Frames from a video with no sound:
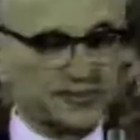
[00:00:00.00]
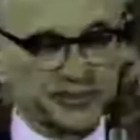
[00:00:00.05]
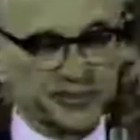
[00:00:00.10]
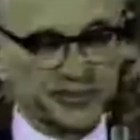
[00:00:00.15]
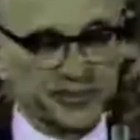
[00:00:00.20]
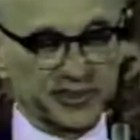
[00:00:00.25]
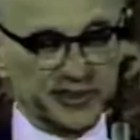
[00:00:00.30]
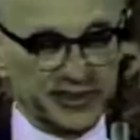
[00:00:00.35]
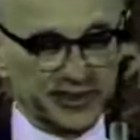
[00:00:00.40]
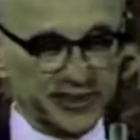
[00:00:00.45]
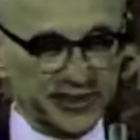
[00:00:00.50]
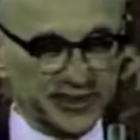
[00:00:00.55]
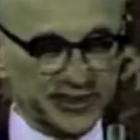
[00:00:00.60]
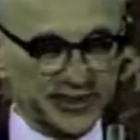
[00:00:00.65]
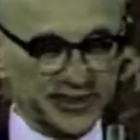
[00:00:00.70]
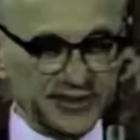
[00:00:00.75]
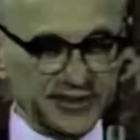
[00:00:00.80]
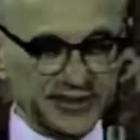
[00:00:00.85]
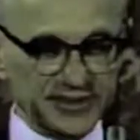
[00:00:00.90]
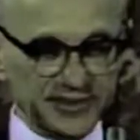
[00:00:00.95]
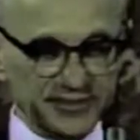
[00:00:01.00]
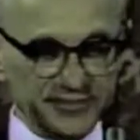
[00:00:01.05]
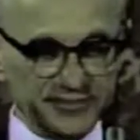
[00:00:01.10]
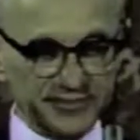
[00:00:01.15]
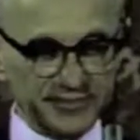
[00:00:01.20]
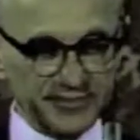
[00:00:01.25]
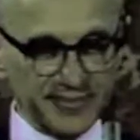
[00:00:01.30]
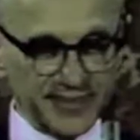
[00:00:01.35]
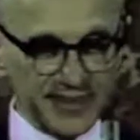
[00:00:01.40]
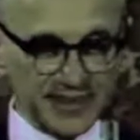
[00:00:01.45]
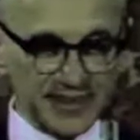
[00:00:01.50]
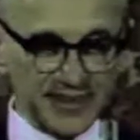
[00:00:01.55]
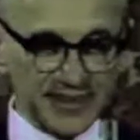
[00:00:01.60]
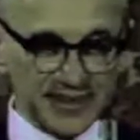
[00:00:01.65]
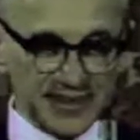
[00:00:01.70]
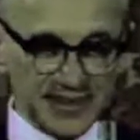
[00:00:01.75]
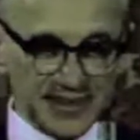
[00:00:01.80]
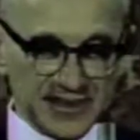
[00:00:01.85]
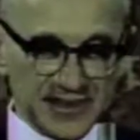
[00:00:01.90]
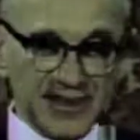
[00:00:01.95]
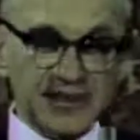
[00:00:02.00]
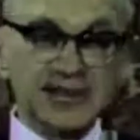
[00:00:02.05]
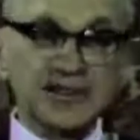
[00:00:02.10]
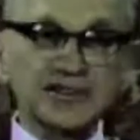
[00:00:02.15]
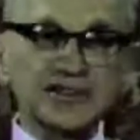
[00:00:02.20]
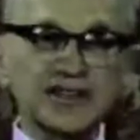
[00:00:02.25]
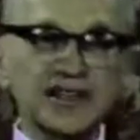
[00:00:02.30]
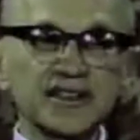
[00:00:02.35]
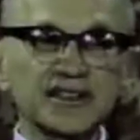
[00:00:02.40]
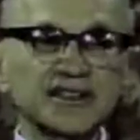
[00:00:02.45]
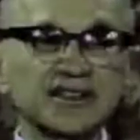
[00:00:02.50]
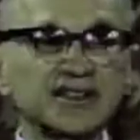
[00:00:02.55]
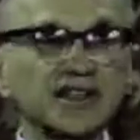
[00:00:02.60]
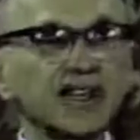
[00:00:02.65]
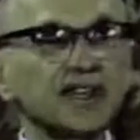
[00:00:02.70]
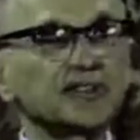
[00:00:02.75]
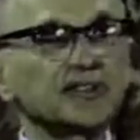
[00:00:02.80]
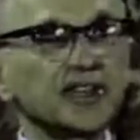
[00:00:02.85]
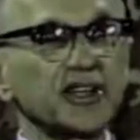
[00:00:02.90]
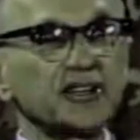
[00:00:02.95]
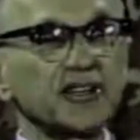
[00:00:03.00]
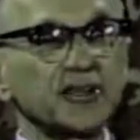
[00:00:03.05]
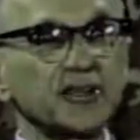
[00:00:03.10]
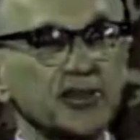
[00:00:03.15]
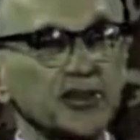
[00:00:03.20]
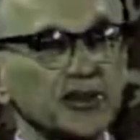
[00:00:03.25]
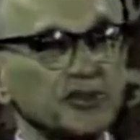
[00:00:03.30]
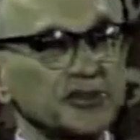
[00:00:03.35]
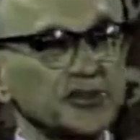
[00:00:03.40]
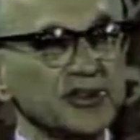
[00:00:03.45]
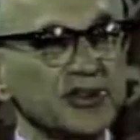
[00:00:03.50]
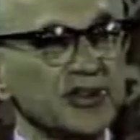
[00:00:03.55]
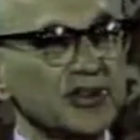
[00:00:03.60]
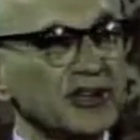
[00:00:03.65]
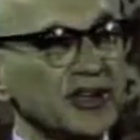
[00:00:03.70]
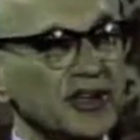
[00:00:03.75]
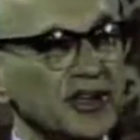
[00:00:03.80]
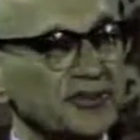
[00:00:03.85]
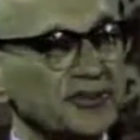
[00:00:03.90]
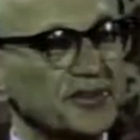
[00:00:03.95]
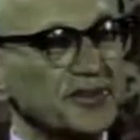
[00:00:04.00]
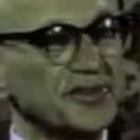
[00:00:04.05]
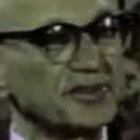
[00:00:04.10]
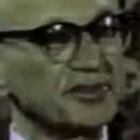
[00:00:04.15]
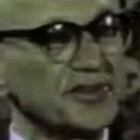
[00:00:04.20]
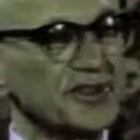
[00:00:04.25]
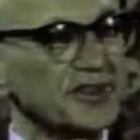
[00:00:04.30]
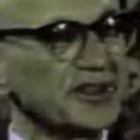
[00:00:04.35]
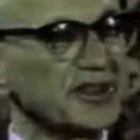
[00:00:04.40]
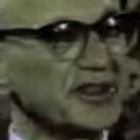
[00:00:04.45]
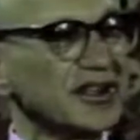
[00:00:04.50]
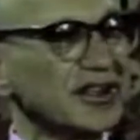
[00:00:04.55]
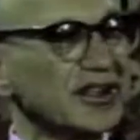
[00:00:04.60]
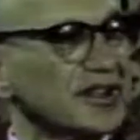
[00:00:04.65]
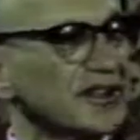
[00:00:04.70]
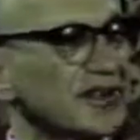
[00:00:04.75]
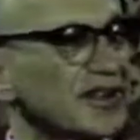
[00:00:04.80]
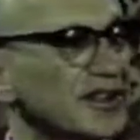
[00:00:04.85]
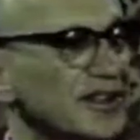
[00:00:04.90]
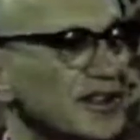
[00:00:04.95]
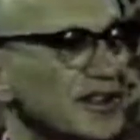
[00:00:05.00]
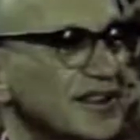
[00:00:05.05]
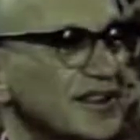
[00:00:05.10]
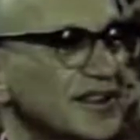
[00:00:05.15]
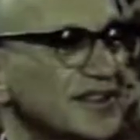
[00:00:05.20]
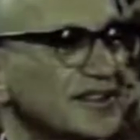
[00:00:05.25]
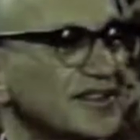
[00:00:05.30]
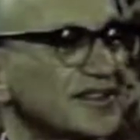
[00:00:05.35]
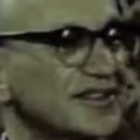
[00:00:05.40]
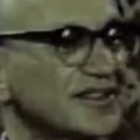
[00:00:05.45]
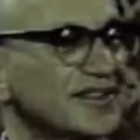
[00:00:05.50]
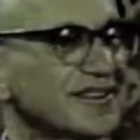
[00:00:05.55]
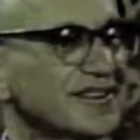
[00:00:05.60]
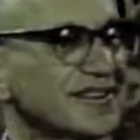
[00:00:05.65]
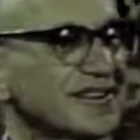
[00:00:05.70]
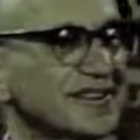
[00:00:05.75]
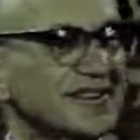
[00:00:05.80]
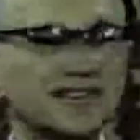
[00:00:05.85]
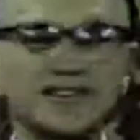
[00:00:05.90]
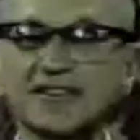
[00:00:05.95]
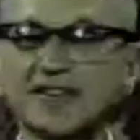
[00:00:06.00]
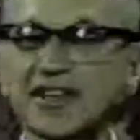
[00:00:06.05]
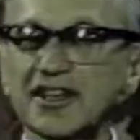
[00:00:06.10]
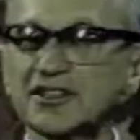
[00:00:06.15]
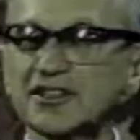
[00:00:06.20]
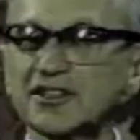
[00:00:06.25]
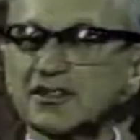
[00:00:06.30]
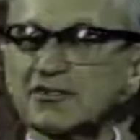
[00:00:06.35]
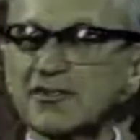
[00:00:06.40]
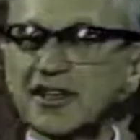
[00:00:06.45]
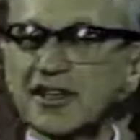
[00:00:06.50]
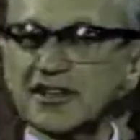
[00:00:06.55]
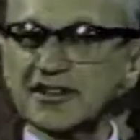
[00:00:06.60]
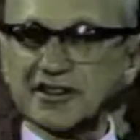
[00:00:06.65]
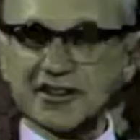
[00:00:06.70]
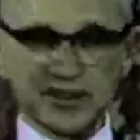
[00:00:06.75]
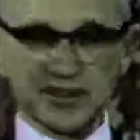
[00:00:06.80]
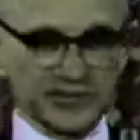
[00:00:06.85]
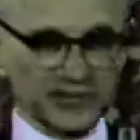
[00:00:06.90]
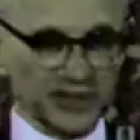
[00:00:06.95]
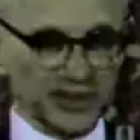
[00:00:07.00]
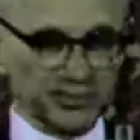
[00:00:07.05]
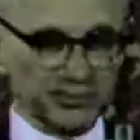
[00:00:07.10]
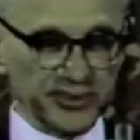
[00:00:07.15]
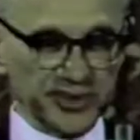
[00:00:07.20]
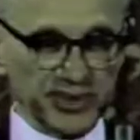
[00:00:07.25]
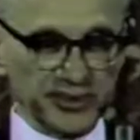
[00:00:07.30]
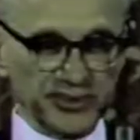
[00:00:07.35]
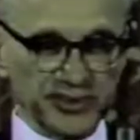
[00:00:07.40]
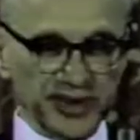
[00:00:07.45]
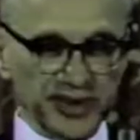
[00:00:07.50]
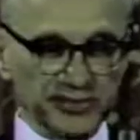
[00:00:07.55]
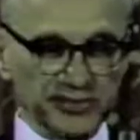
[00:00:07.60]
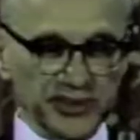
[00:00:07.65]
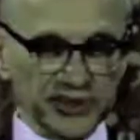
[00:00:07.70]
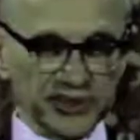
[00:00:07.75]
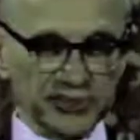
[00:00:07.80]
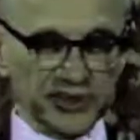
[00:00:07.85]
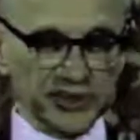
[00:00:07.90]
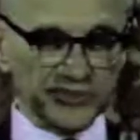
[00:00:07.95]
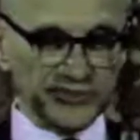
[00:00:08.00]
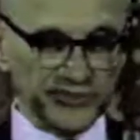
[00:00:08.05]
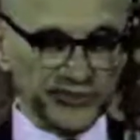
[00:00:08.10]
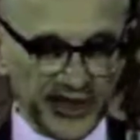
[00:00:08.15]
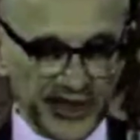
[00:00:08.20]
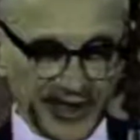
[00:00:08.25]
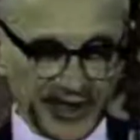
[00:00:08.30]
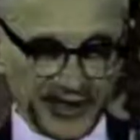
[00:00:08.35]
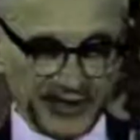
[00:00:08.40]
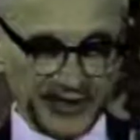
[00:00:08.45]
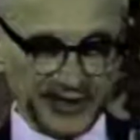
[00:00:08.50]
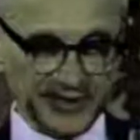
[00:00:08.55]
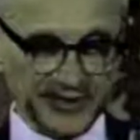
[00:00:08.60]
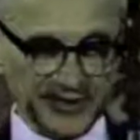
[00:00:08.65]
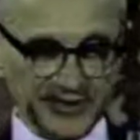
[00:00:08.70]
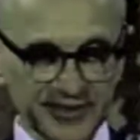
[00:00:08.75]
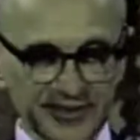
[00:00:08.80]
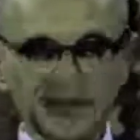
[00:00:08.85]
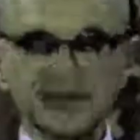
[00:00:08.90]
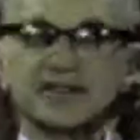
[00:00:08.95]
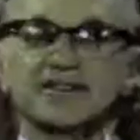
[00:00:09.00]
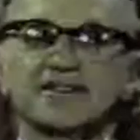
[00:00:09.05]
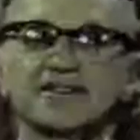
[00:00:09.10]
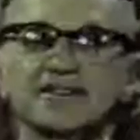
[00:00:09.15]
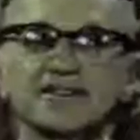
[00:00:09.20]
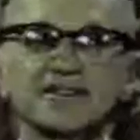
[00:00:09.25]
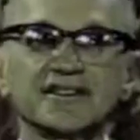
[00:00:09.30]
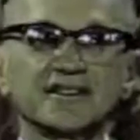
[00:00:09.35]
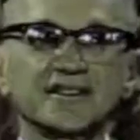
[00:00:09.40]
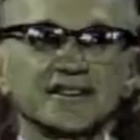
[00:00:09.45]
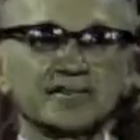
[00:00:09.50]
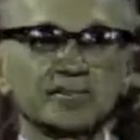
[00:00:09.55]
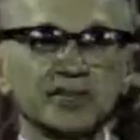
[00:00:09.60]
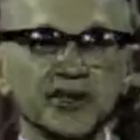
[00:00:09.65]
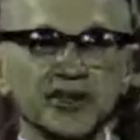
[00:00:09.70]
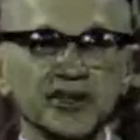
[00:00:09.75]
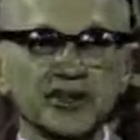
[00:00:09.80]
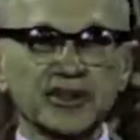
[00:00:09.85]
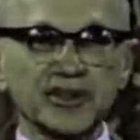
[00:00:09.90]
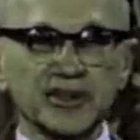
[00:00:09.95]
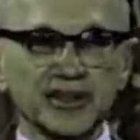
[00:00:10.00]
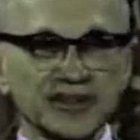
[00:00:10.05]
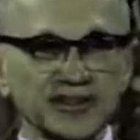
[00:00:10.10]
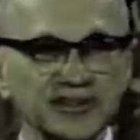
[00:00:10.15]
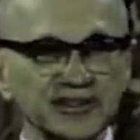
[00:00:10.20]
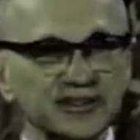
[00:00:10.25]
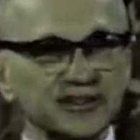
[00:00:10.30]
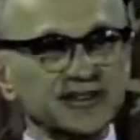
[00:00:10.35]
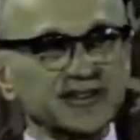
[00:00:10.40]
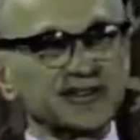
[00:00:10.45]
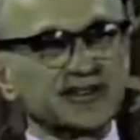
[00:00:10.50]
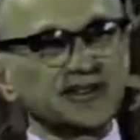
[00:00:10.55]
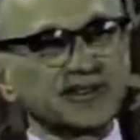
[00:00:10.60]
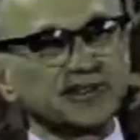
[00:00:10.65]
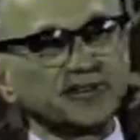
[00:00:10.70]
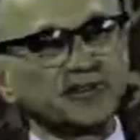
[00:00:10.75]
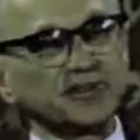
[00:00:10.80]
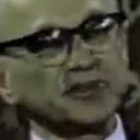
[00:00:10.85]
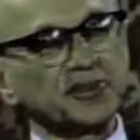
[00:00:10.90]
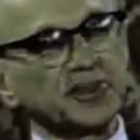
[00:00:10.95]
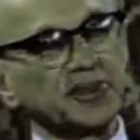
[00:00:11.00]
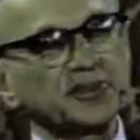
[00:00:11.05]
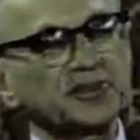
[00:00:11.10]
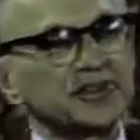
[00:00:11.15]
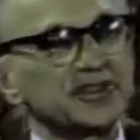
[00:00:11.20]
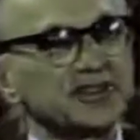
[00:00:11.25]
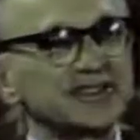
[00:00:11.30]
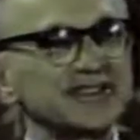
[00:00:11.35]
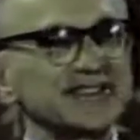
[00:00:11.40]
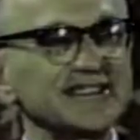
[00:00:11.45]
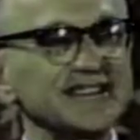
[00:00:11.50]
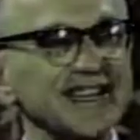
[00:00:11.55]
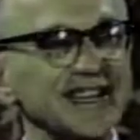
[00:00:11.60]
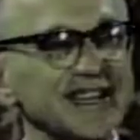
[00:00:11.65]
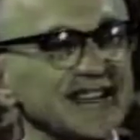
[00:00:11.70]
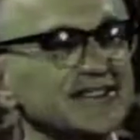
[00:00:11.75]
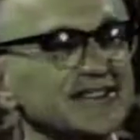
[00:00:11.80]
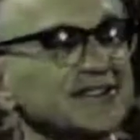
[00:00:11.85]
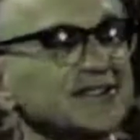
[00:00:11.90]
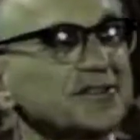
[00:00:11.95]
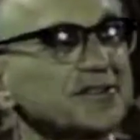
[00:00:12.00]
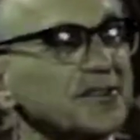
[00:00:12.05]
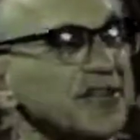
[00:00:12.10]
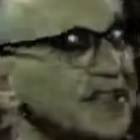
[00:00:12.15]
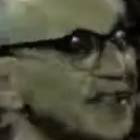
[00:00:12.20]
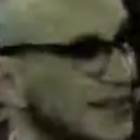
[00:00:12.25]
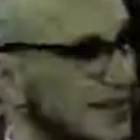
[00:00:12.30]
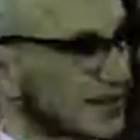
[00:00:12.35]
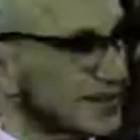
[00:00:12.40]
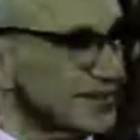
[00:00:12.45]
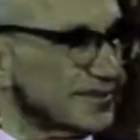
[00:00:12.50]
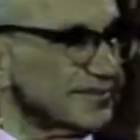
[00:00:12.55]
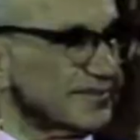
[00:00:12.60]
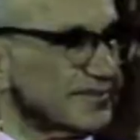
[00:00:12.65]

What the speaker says: from your taxes. Said Secretary Blumenthal a few weeks ago on a nationwide TV program, this was fair because if you increase the tax credit,